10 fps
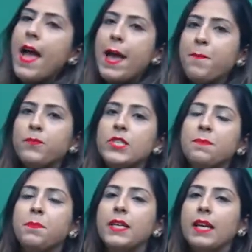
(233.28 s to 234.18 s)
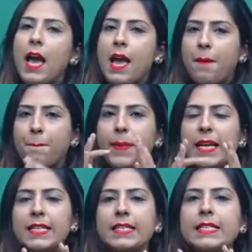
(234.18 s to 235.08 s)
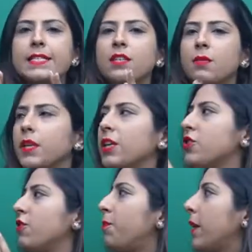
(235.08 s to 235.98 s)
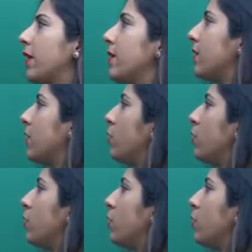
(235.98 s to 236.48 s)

MTP, medical termination of pregnancy.